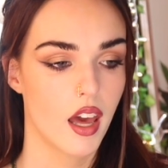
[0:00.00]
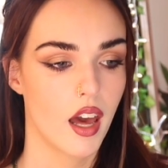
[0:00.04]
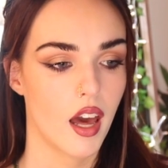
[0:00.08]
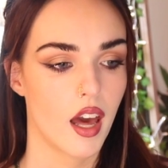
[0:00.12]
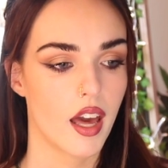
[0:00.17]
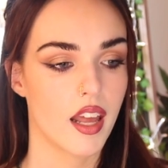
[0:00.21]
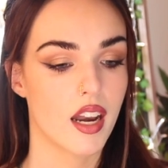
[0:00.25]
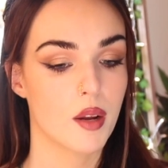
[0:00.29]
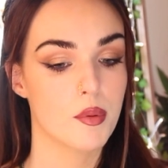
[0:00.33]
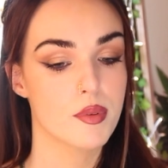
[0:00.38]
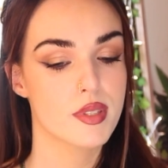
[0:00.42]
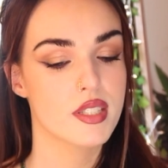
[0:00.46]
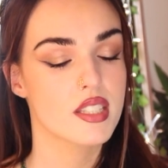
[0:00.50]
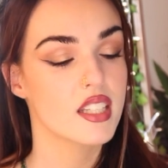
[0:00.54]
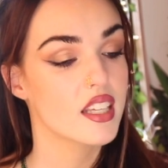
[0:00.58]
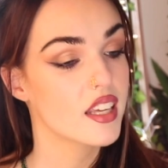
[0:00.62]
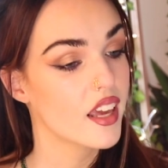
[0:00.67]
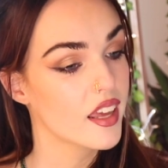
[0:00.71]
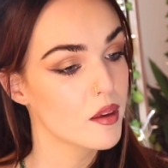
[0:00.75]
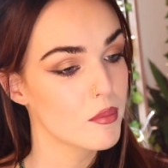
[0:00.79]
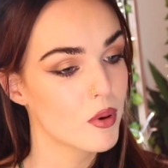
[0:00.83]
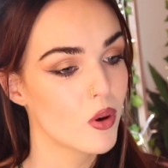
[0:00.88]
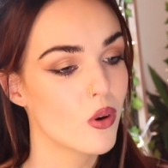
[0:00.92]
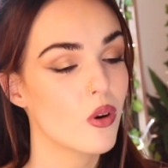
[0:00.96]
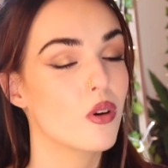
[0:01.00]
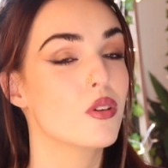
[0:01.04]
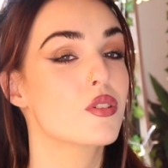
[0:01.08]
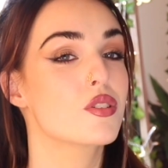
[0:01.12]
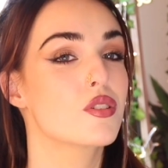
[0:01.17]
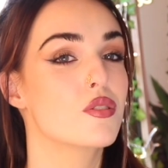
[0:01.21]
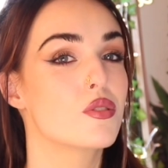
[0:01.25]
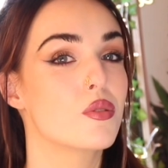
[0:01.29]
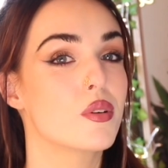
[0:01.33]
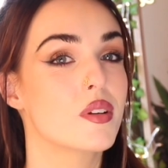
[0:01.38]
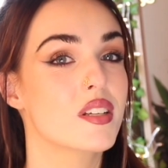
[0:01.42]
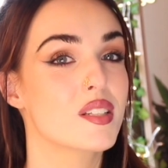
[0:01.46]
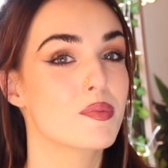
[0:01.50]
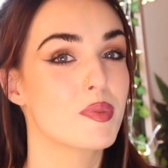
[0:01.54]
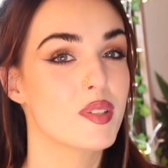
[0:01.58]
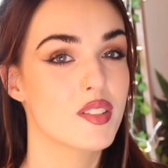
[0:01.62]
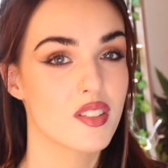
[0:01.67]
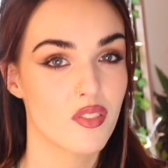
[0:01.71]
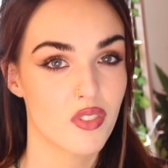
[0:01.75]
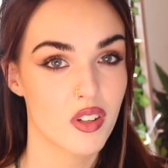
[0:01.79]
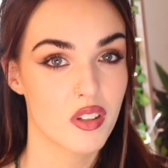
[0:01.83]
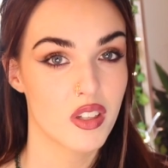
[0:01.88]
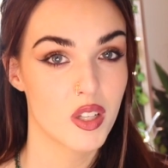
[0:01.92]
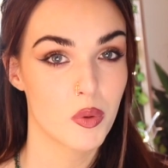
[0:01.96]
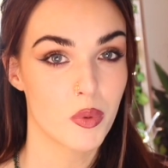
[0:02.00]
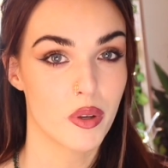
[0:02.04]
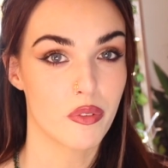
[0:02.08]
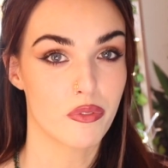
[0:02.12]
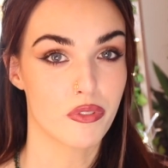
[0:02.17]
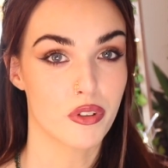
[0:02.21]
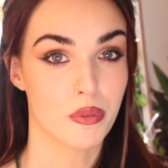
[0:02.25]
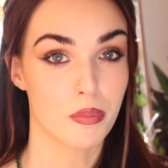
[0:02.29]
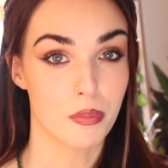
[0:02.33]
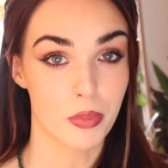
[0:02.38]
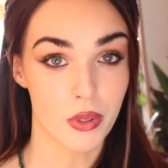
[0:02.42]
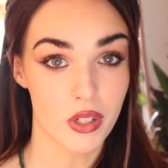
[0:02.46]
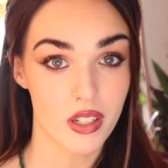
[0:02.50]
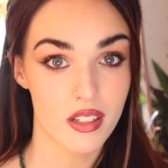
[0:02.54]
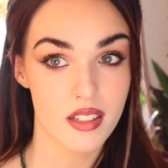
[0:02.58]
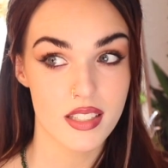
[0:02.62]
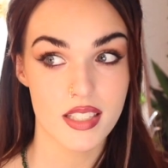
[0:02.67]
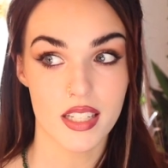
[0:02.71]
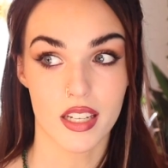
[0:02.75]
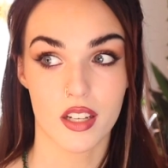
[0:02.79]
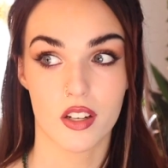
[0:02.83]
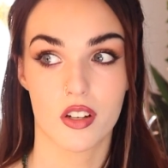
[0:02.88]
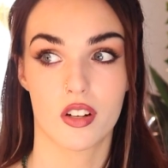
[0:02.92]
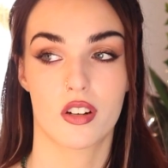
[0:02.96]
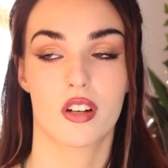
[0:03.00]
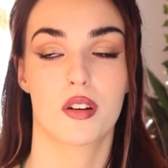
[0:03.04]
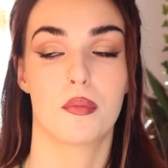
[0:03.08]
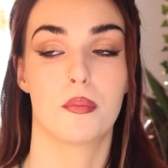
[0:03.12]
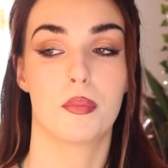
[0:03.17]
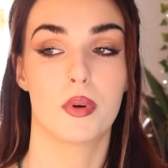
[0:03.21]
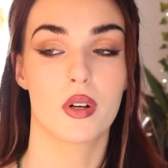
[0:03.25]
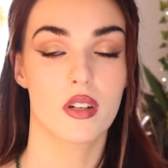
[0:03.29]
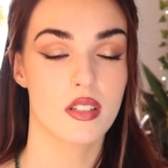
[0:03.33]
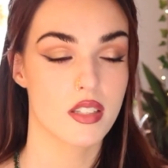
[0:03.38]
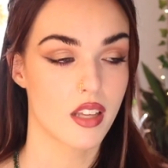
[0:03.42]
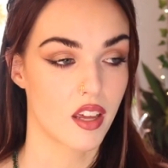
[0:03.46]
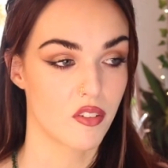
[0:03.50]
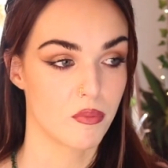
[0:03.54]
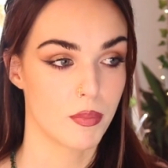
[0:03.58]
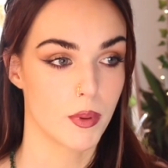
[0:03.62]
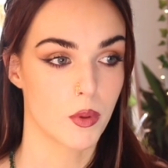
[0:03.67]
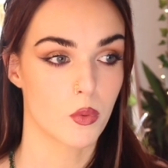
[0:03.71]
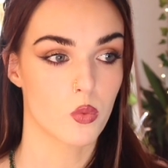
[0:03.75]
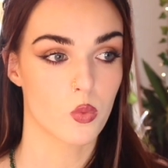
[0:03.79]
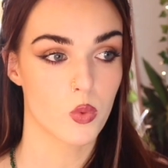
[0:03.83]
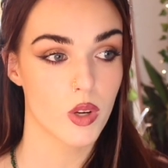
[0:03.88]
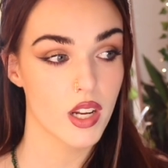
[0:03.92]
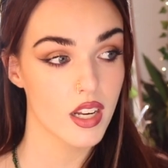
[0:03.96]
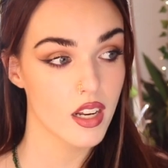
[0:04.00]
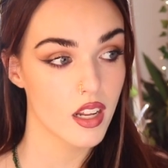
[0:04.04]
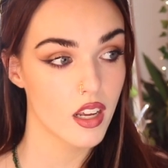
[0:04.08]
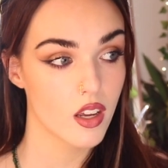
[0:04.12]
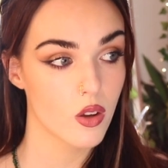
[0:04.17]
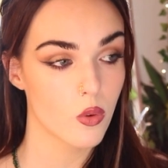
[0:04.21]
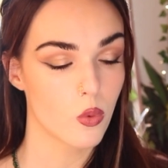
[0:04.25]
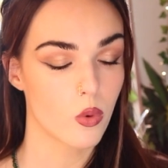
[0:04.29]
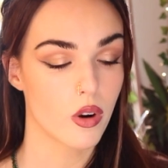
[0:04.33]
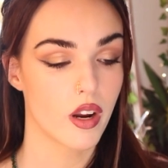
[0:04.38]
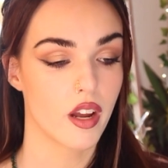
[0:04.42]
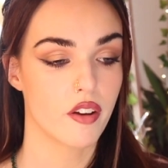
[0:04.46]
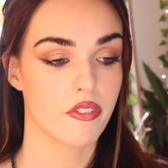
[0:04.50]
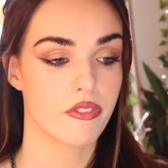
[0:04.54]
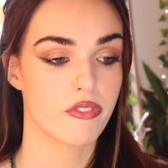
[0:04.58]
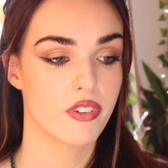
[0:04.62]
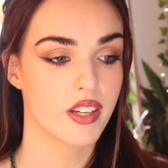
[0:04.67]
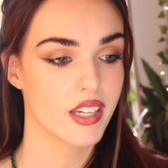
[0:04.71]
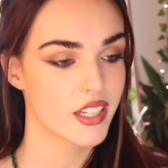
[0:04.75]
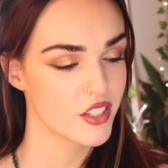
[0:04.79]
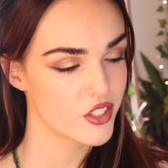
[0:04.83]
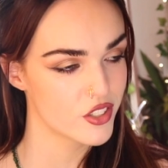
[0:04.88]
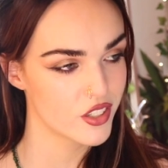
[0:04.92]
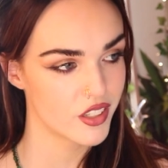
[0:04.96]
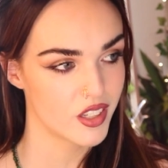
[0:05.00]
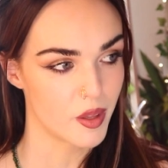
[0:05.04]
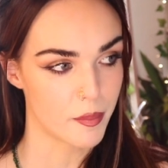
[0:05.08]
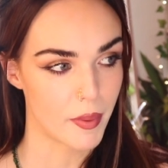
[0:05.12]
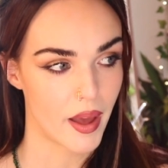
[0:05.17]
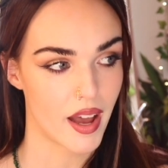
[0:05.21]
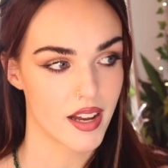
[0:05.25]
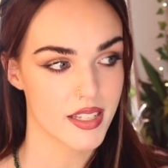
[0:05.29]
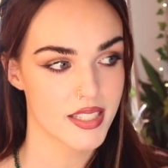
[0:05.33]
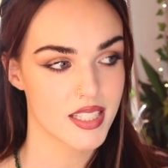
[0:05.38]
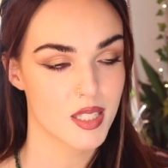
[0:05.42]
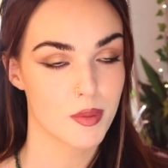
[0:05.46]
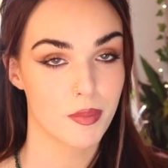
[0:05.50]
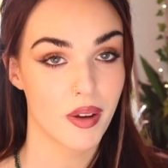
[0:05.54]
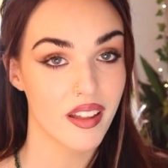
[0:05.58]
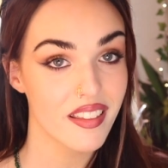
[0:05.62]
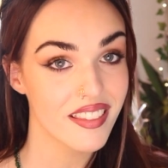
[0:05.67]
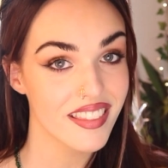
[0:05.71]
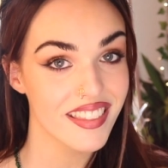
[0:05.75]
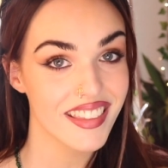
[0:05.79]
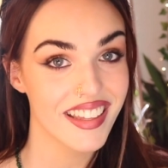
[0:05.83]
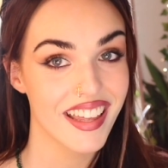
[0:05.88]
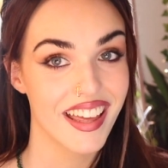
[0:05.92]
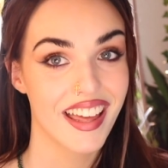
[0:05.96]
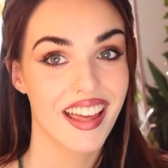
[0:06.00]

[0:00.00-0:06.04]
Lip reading: And I was thinking about also doing specifically one for books, like current books I've been reading or have finished in the past month.